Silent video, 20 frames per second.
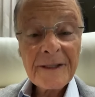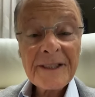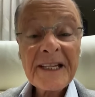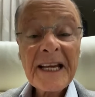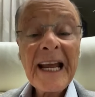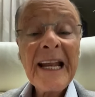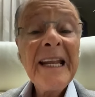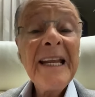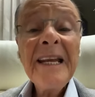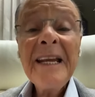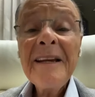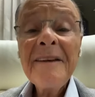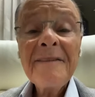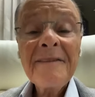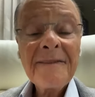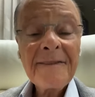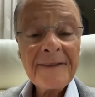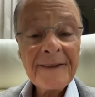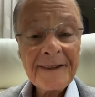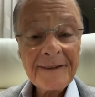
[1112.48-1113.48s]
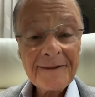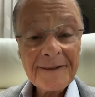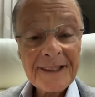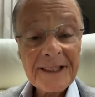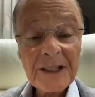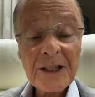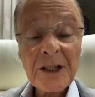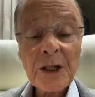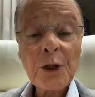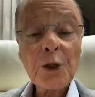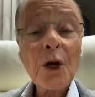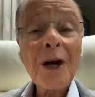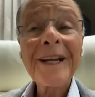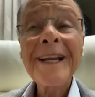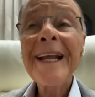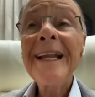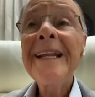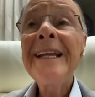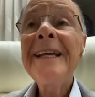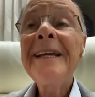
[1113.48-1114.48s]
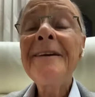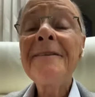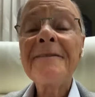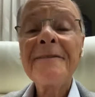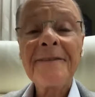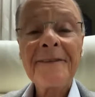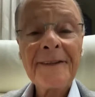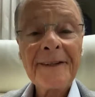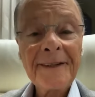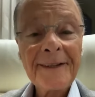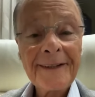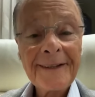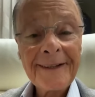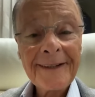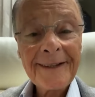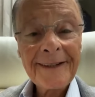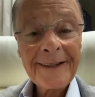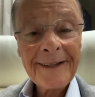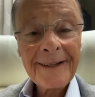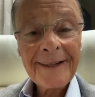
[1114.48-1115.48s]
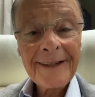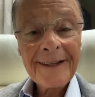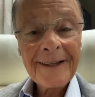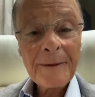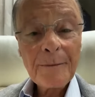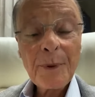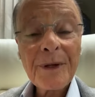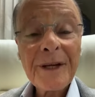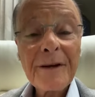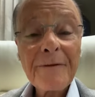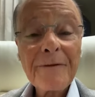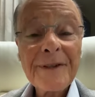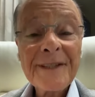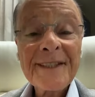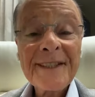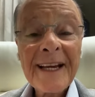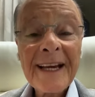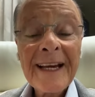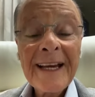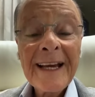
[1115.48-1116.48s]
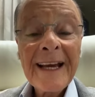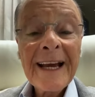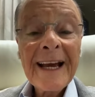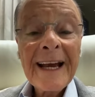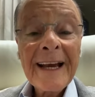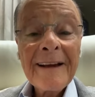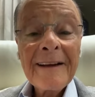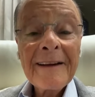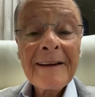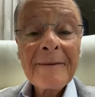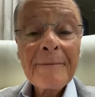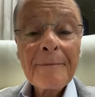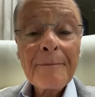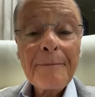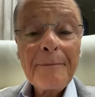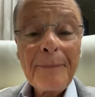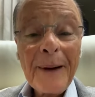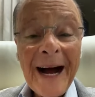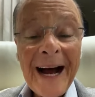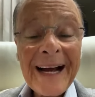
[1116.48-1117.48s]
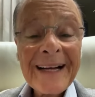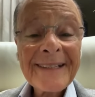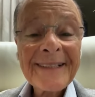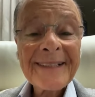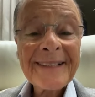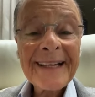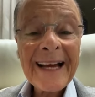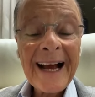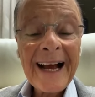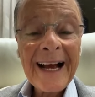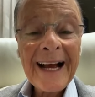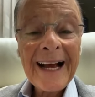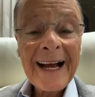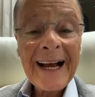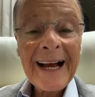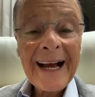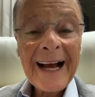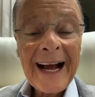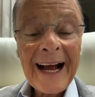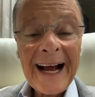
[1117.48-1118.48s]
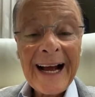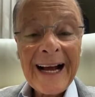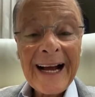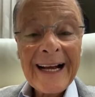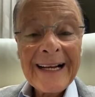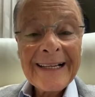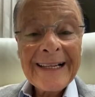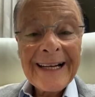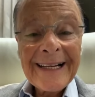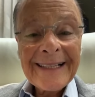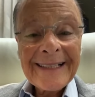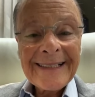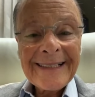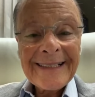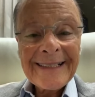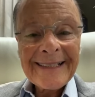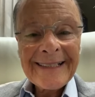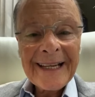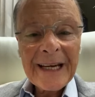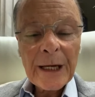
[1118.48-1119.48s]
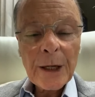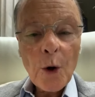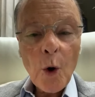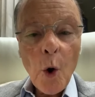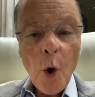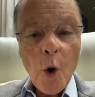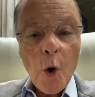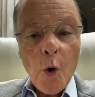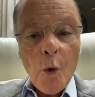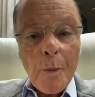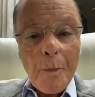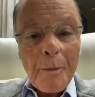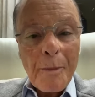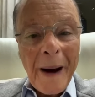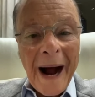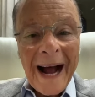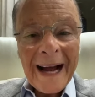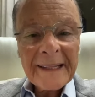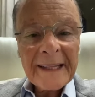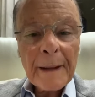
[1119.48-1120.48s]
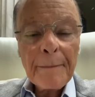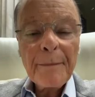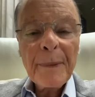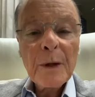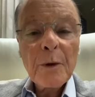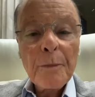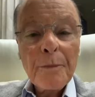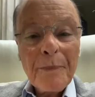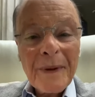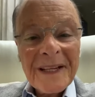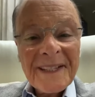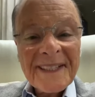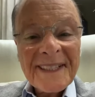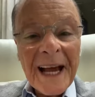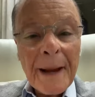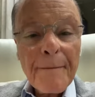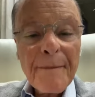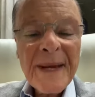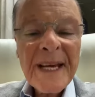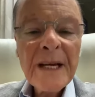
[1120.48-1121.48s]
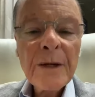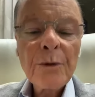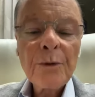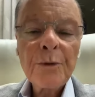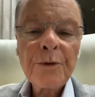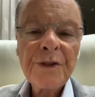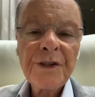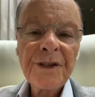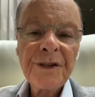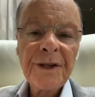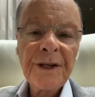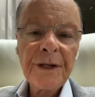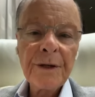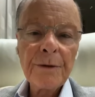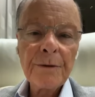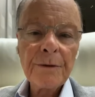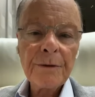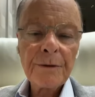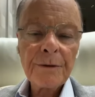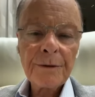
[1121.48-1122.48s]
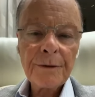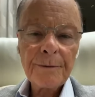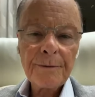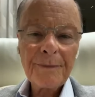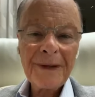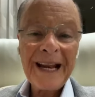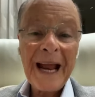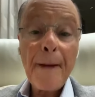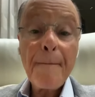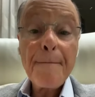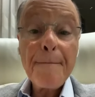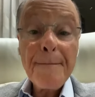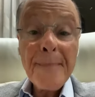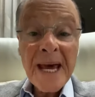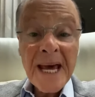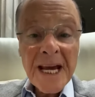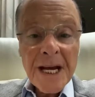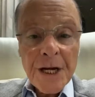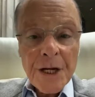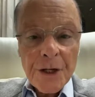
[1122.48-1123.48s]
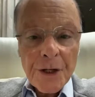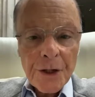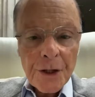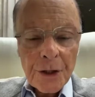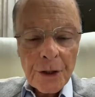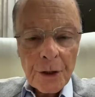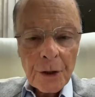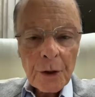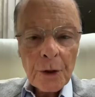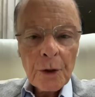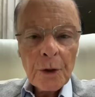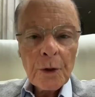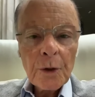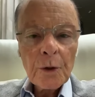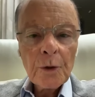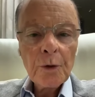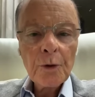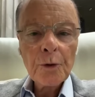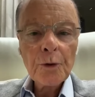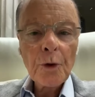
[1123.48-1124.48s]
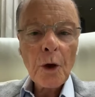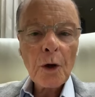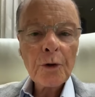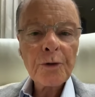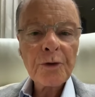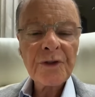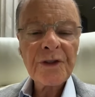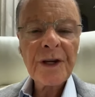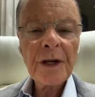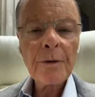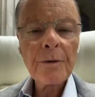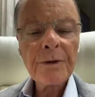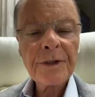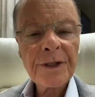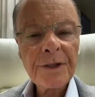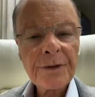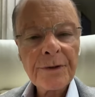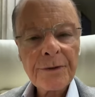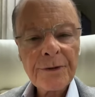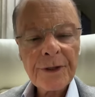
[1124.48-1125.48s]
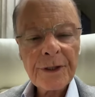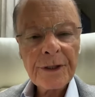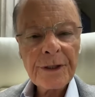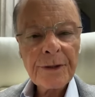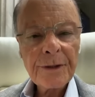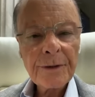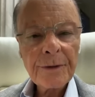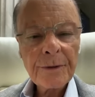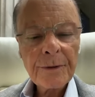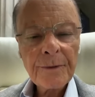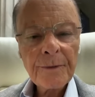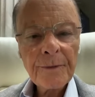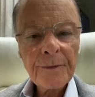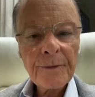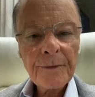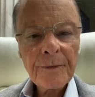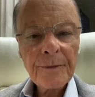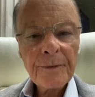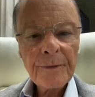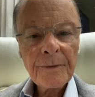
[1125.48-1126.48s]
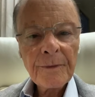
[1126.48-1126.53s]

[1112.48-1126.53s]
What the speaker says: You are free. You become free. Because you start to occupy your mind with the thoughts of God, with the mind of our Lord Jesus Christ.